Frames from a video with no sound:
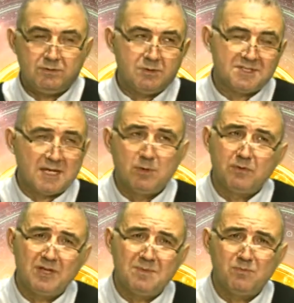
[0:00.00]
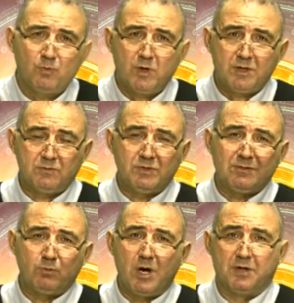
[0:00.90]
Some of them will
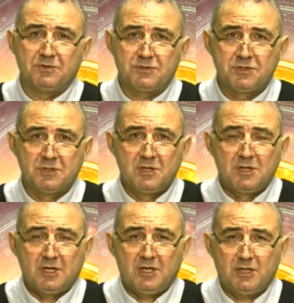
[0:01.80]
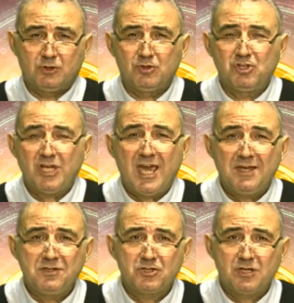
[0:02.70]
want to
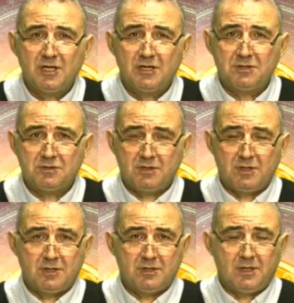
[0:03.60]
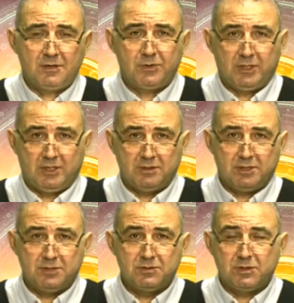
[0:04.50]
change their career
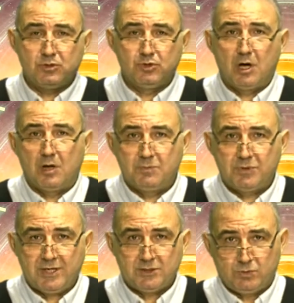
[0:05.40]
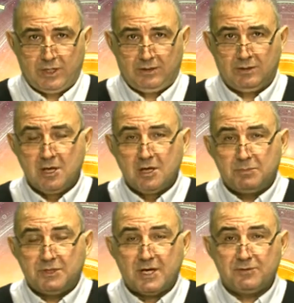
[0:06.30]
and job as well.
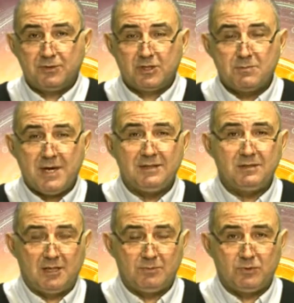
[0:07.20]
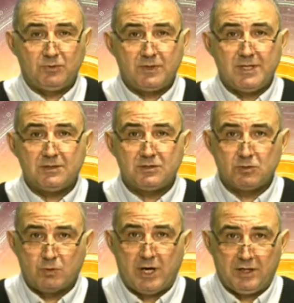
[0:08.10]
But I recommend them to think
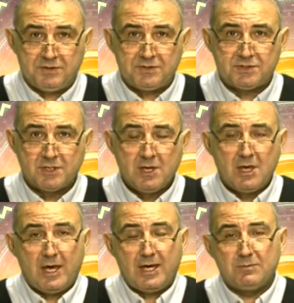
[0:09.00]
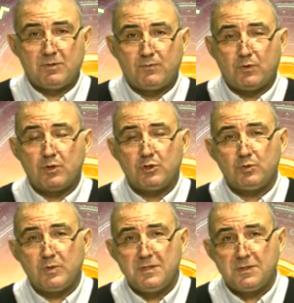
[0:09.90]
twice, and before
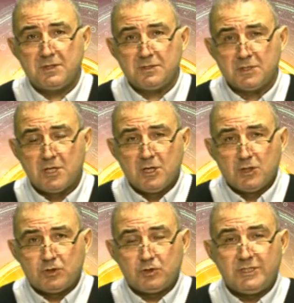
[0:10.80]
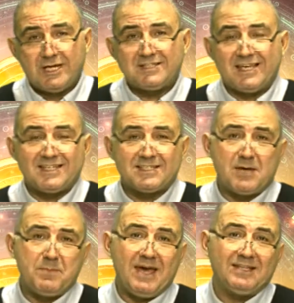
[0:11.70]
doing this, to get
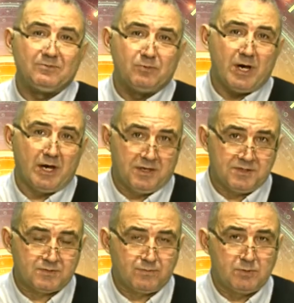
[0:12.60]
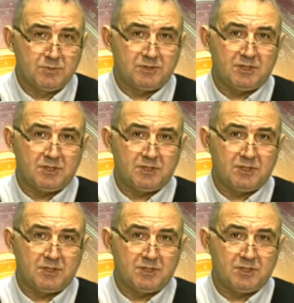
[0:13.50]
some advice from the